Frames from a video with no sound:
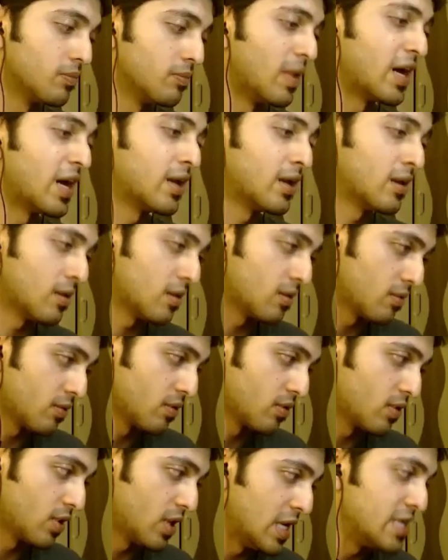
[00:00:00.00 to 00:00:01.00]
my
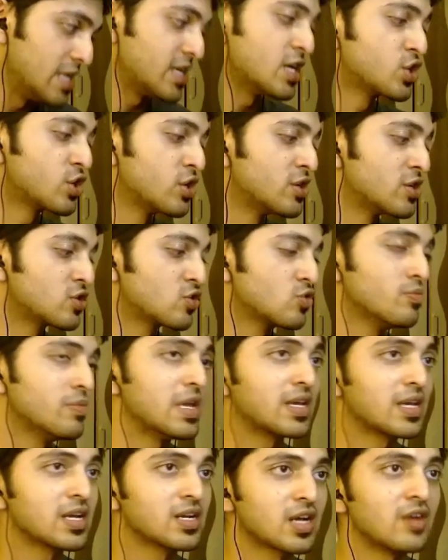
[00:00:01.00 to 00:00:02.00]
intention is to
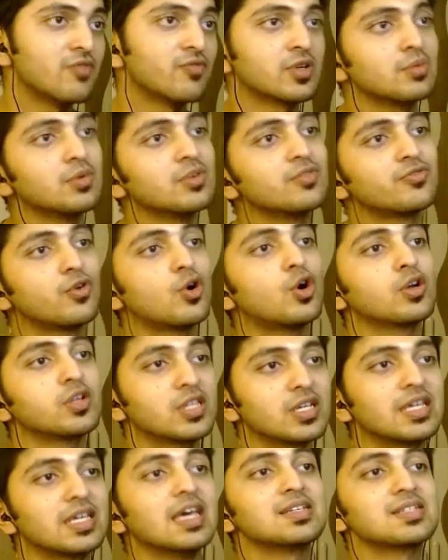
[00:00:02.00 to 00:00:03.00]
make it comfortable for
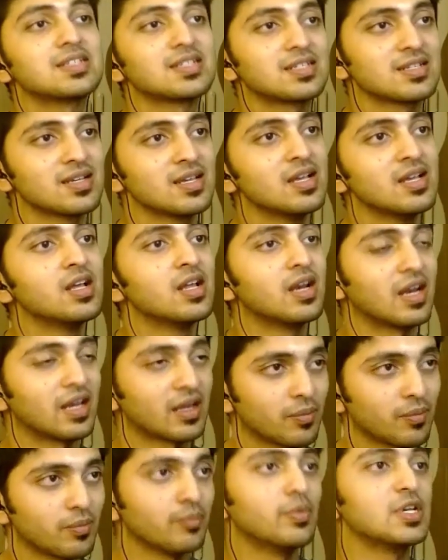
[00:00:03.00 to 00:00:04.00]
the guests.
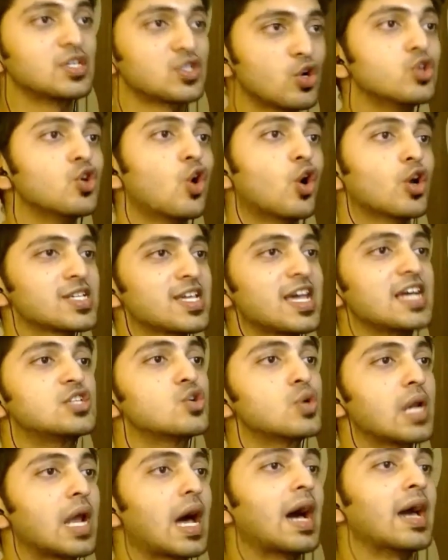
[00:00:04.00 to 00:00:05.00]
Like, based on your
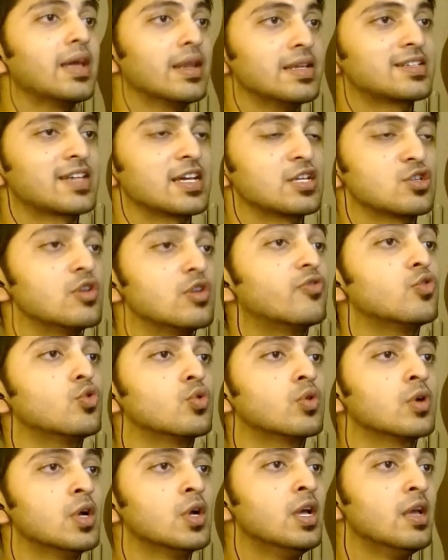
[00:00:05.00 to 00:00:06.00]
schedule, I reschedule. If
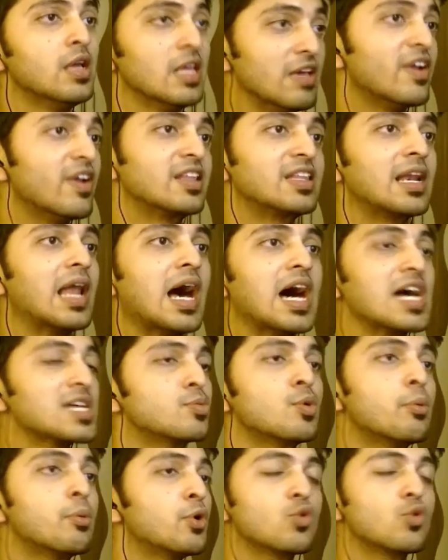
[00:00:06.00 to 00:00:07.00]
you, even at the last
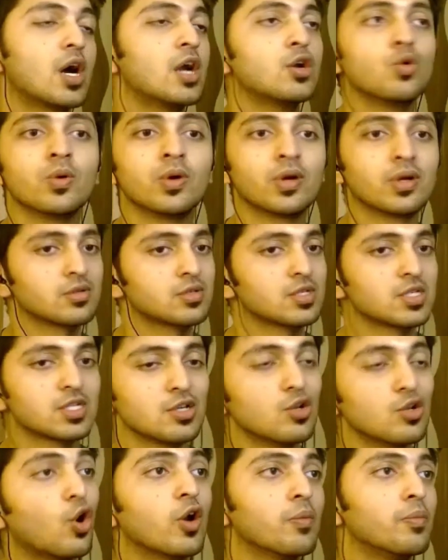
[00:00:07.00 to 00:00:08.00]
moment, you can't do it, it's
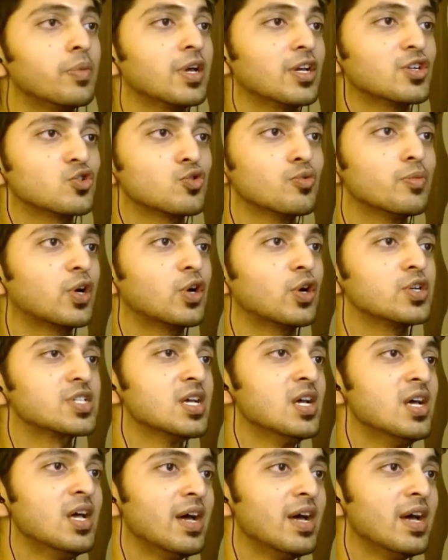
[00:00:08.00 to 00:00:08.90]
not a big issue, because